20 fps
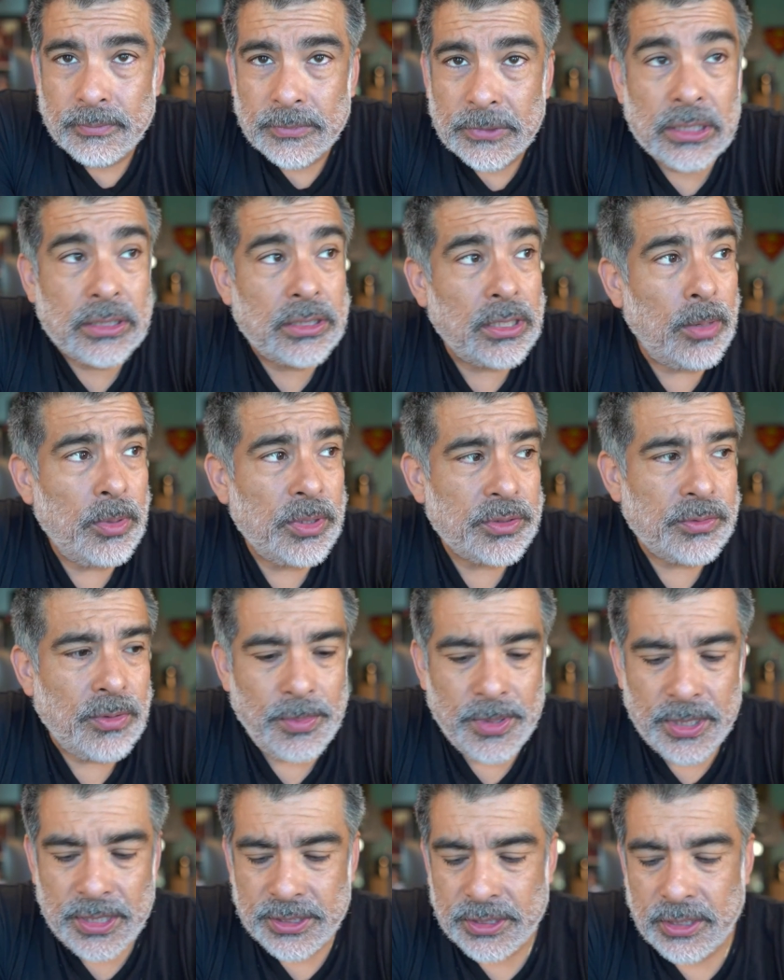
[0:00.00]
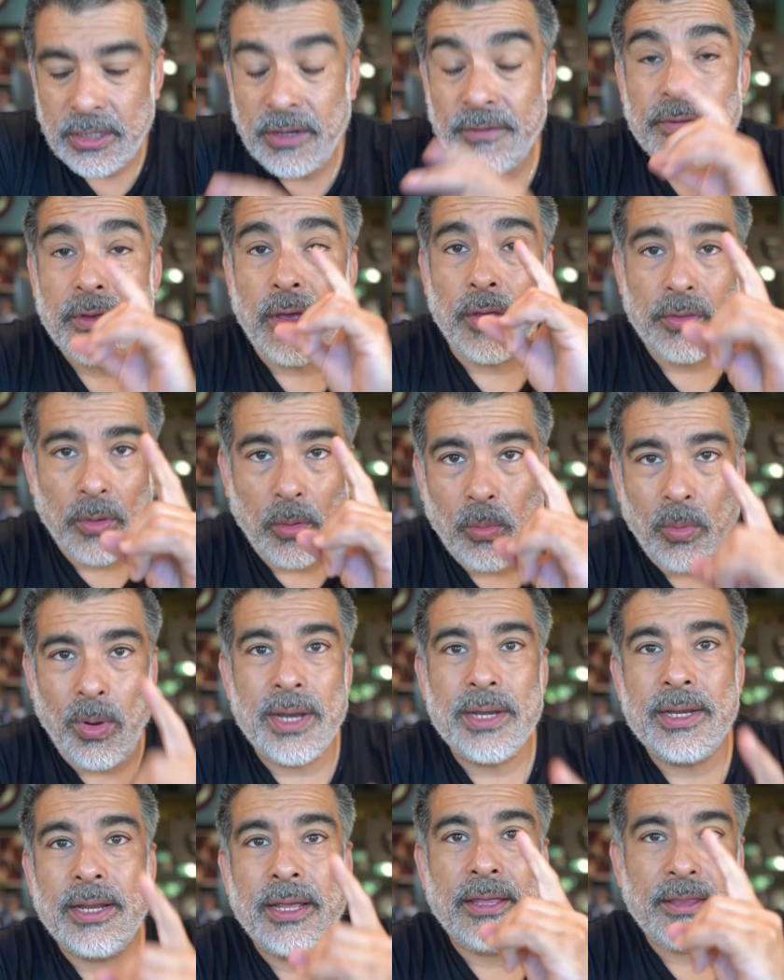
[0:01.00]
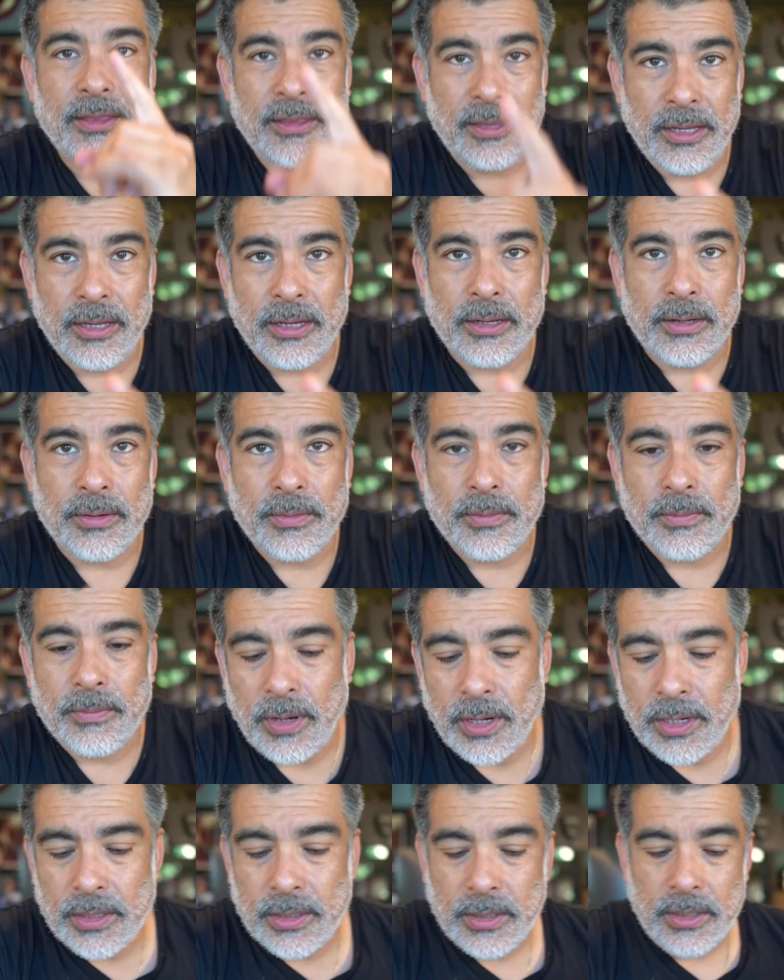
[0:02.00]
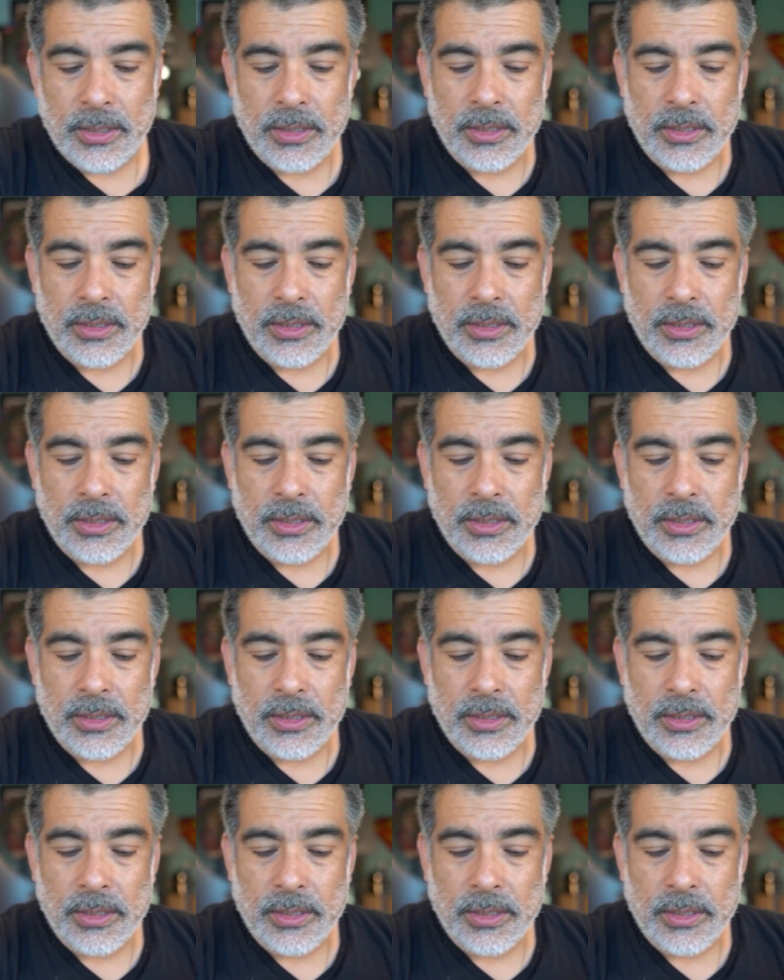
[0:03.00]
It's almost reminiscent of the one thing, right?